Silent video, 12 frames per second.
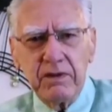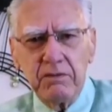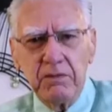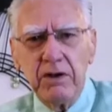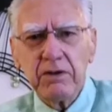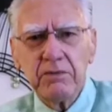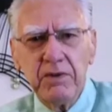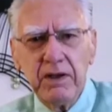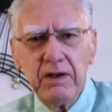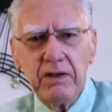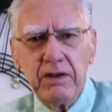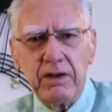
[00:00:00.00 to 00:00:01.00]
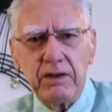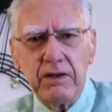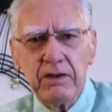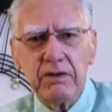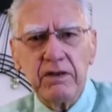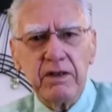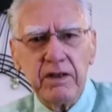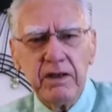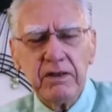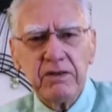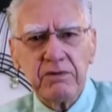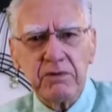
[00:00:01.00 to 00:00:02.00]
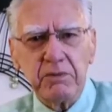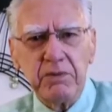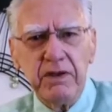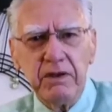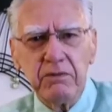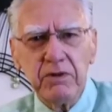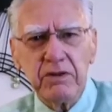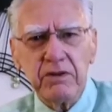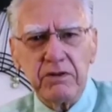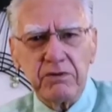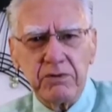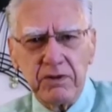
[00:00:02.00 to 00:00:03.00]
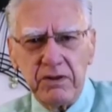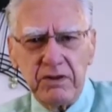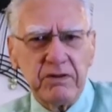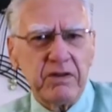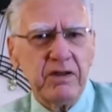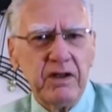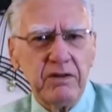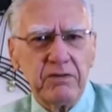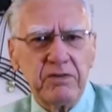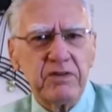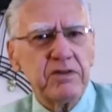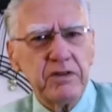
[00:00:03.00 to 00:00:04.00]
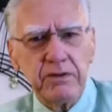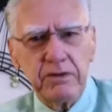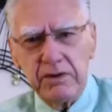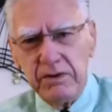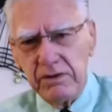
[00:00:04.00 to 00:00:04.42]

Mark Manhart here, and thanks for being with us for this kind of series.